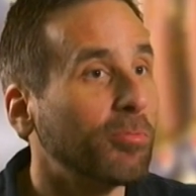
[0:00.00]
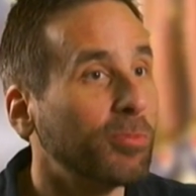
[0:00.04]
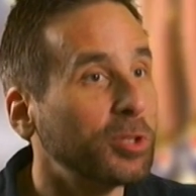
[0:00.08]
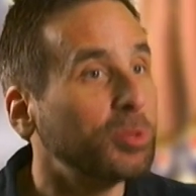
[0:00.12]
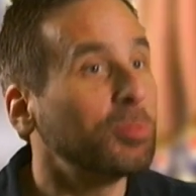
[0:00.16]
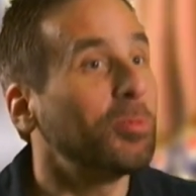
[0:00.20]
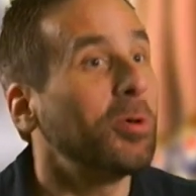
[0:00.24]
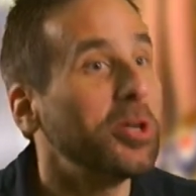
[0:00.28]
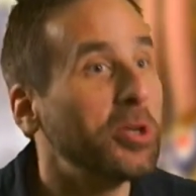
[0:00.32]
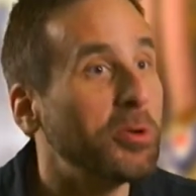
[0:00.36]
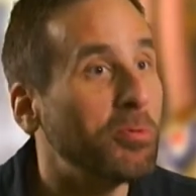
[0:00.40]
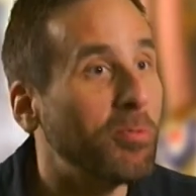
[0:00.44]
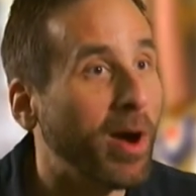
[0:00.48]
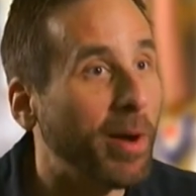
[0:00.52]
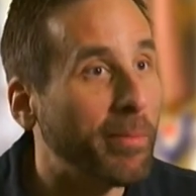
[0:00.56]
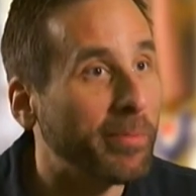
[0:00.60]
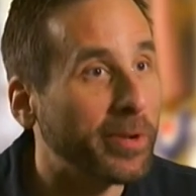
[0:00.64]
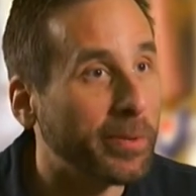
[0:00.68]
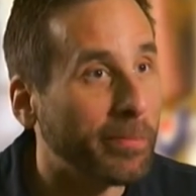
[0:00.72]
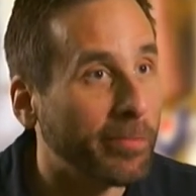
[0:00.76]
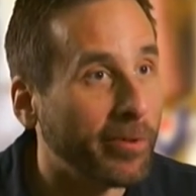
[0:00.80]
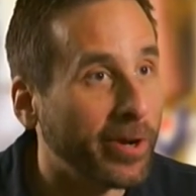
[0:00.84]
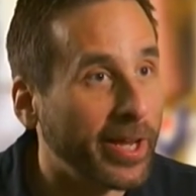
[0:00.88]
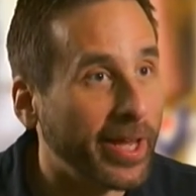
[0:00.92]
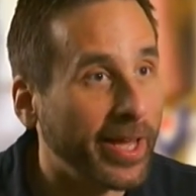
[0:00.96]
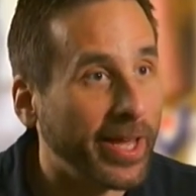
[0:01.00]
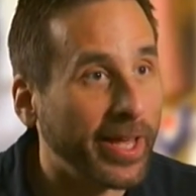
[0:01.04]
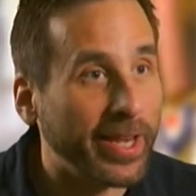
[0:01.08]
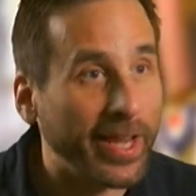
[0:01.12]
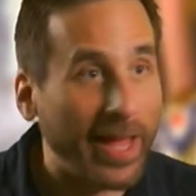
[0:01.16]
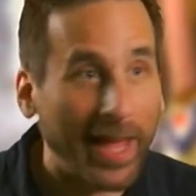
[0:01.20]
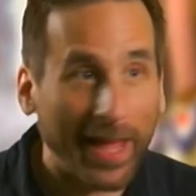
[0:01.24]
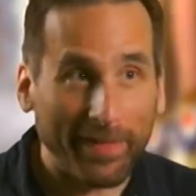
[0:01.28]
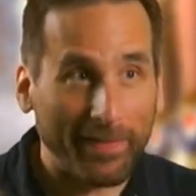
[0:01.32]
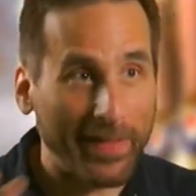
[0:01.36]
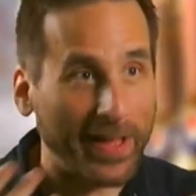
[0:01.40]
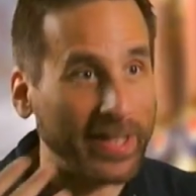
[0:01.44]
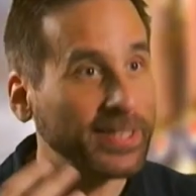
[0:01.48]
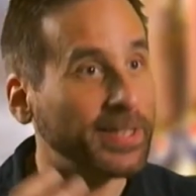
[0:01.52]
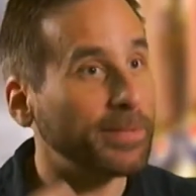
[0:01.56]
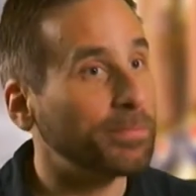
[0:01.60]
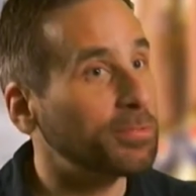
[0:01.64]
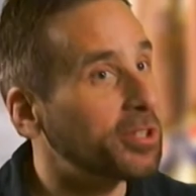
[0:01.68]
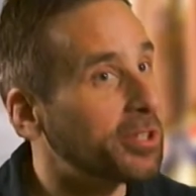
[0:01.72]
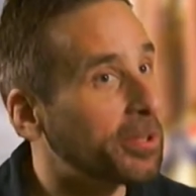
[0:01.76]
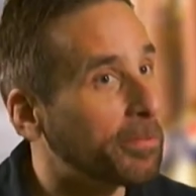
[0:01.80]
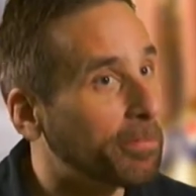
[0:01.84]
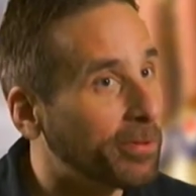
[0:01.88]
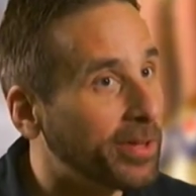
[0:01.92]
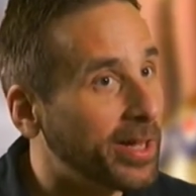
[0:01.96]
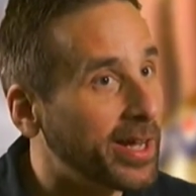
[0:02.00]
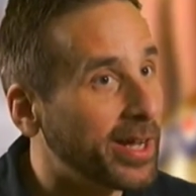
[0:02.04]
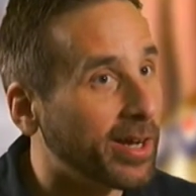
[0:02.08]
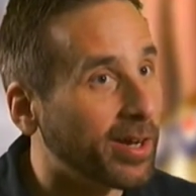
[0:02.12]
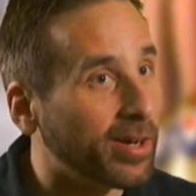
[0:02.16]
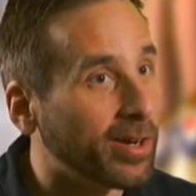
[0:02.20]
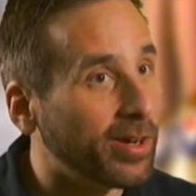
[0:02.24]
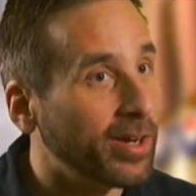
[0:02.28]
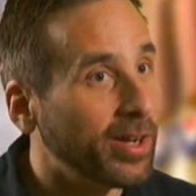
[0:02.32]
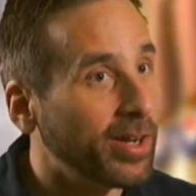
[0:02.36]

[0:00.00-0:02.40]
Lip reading: Which one do you want me to bring in? And that's up to the player.